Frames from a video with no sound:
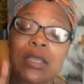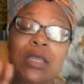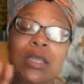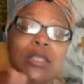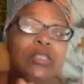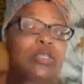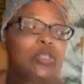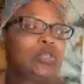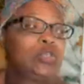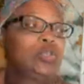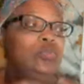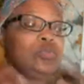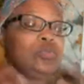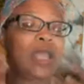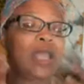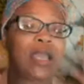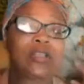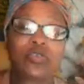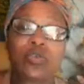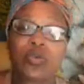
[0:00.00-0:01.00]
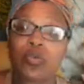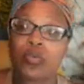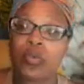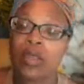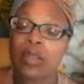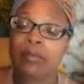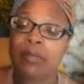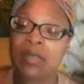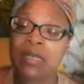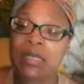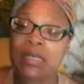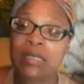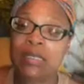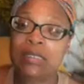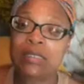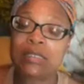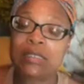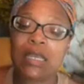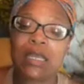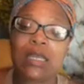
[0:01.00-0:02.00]
to do natural
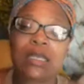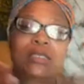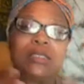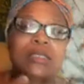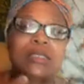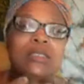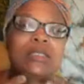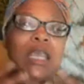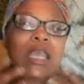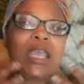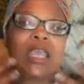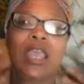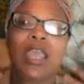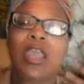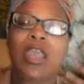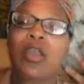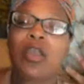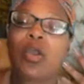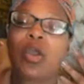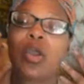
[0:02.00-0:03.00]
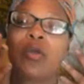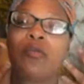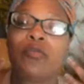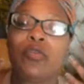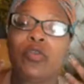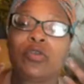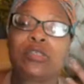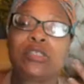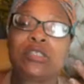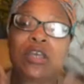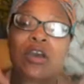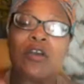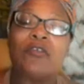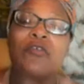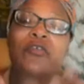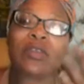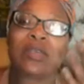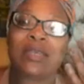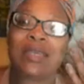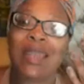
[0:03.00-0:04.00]
remedies, to take care of yourself
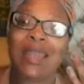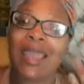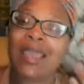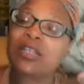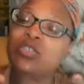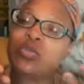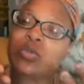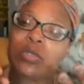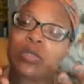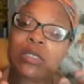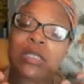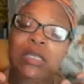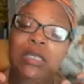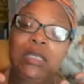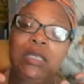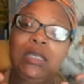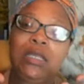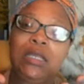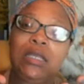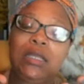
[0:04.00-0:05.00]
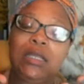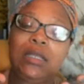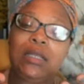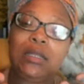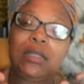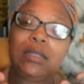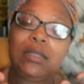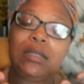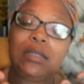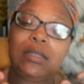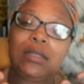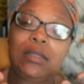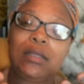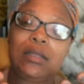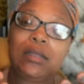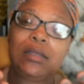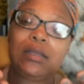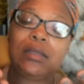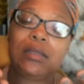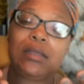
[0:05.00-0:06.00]
naturally,
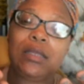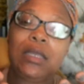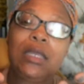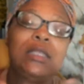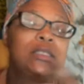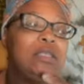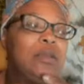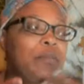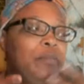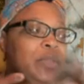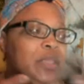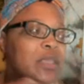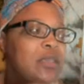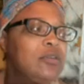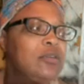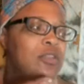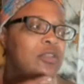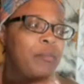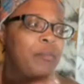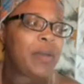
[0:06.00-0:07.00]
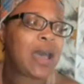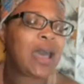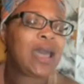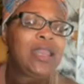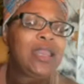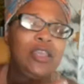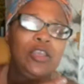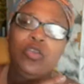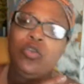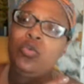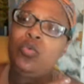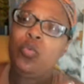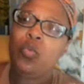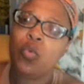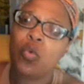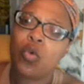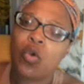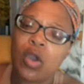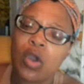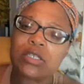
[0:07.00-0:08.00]
to build the body you
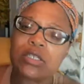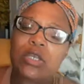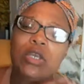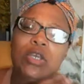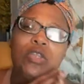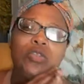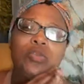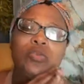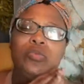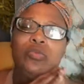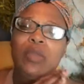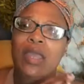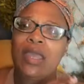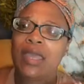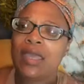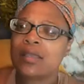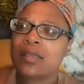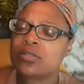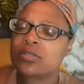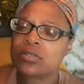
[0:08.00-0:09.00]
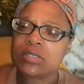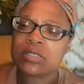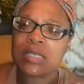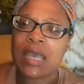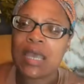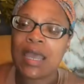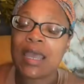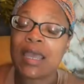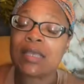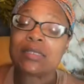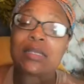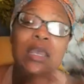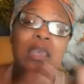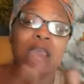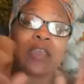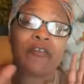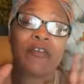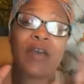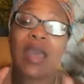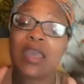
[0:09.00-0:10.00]
want through exercise.
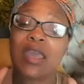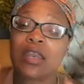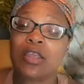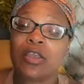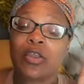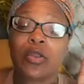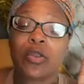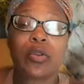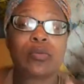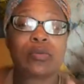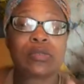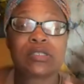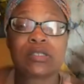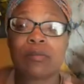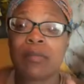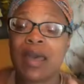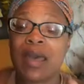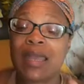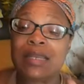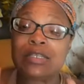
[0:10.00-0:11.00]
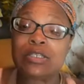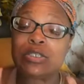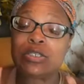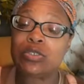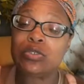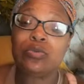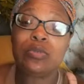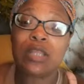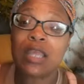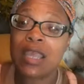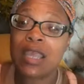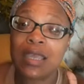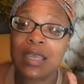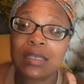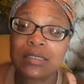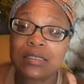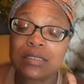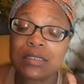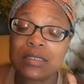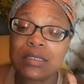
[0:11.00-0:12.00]
If I can encourage somebody to do that,